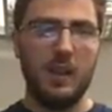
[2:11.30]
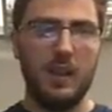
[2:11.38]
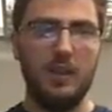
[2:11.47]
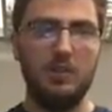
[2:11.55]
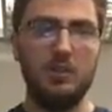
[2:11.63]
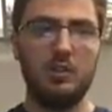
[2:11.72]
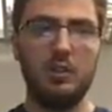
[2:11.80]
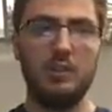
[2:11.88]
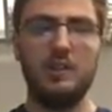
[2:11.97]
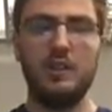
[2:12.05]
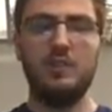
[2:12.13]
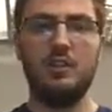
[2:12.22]
I also
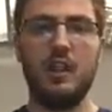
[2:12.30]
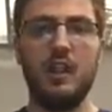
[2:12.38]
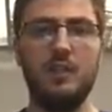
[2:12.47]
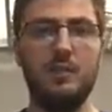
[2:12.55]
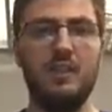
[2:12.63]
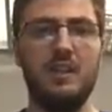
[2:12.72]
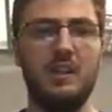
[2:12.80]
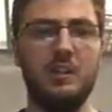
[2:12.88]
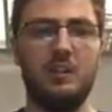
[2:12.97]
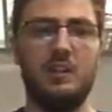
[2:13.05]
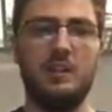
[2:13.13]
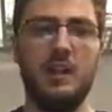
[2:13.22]
listened to other
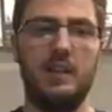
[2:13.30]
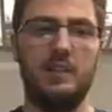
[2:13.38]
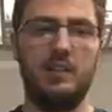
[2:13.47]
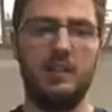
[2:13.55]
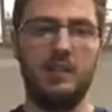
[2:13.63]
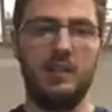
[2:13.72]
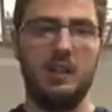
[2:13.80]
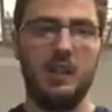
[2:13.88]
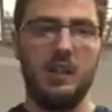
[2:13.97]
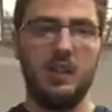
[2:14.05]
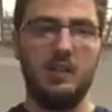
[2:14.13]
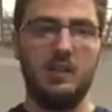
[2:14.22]
percussion sections
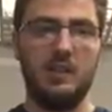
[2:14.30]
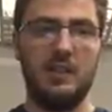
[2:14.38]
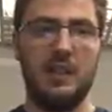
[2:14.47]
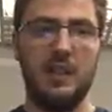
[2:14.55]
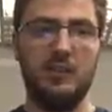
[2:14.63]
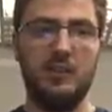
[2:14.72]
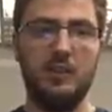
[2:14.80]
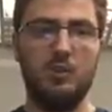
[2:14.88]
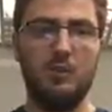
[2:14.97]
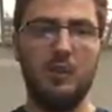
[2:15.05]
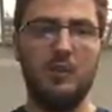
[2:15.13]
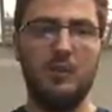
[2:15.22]
to see how they
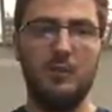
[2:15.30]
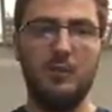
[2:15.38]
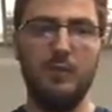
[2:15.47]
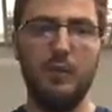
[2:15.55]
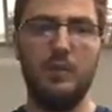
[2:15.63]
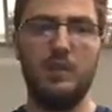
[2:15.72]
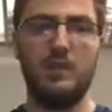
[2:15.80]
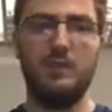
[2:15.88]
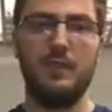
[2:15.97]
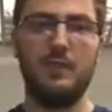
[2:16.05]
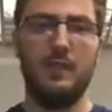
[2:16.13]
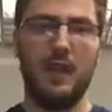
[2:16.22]
create different moments of
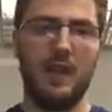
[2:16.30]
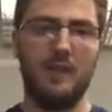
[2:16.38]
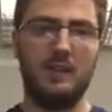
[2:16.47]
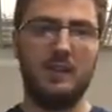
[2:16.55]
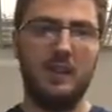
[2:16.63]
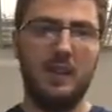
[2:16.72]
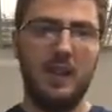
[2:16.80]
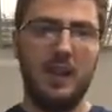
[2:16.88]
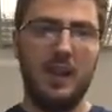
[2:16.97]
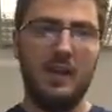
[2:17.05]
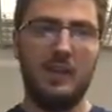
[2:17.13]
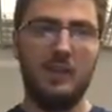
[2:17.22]
impact
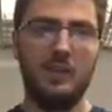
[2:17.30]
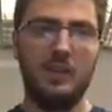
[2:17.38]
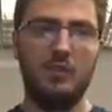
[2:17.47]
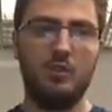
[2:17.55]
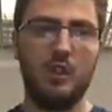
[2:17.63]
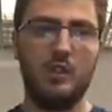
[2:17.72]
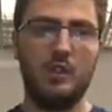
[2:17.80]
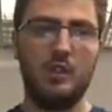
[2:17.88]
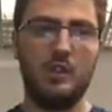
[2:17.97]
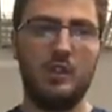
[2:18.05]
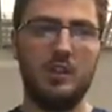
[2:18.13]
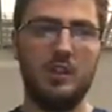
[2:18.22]
and how they
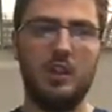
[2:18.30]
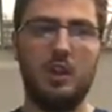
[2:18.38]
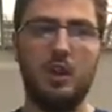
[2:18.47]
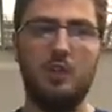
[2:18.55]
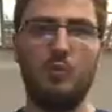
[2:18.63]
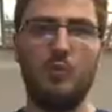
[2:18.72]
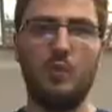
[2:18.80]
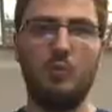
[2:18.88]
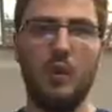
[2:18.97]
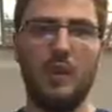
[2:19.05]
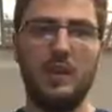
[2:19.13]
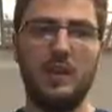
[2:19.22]
transition along with the
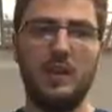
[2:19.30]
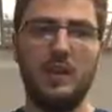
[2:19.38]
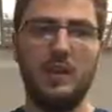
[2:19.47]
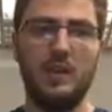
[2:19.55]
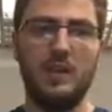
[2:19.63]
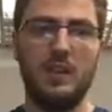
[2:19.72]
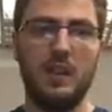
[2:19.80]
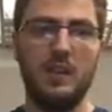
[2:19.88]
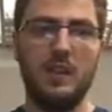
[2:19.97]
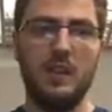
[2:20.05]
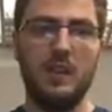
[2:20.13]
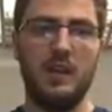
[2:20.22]
way that
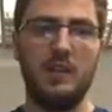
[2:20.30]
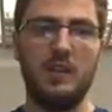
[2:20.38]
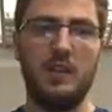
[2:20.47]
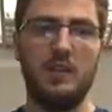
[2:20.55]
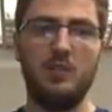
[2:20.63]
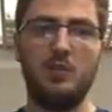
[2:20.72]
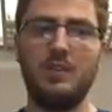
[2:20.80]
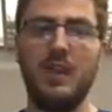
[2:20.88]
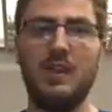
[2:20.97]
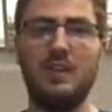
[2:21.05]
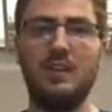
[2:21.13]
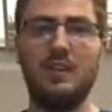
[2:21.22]
they use
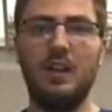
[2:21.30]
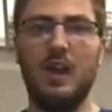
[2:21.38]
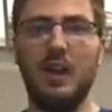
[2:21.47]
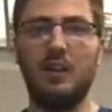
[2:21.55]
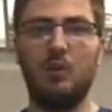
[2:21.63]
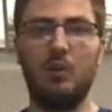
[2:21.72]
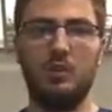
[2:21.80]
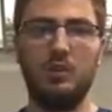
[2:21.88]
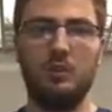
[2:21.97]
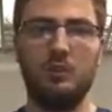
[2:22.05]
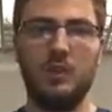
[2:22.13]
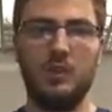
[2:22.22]
technical and
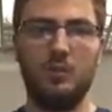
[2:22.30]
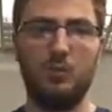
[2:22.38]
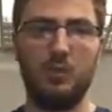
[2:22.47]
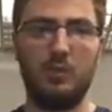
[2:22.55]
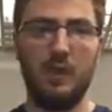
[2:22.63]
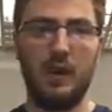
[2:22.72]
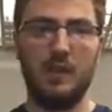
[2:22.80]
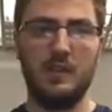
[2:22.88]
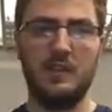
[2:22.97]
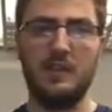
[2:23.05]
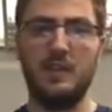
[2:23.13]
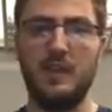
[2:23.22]
also visual demands
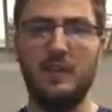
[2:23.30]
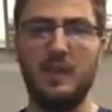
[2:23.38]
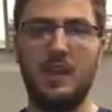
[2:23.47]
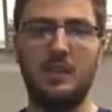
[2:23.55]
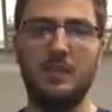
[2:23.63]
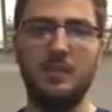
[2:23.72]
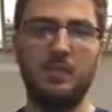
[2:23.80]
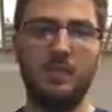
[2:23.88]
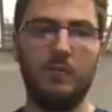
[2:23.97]
at the same time.